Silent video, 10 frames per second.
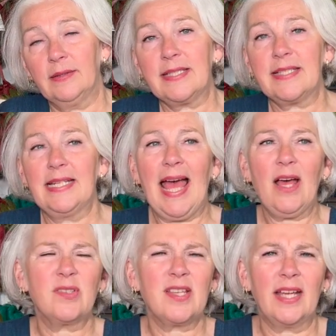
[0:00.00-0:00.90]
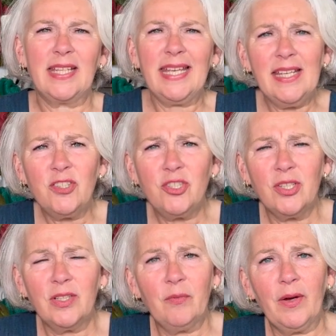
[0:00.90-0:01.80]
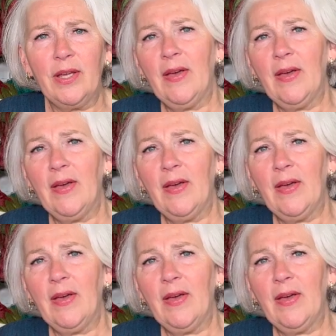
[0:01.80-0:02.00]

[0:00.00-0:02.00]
There's an outside kitchen where you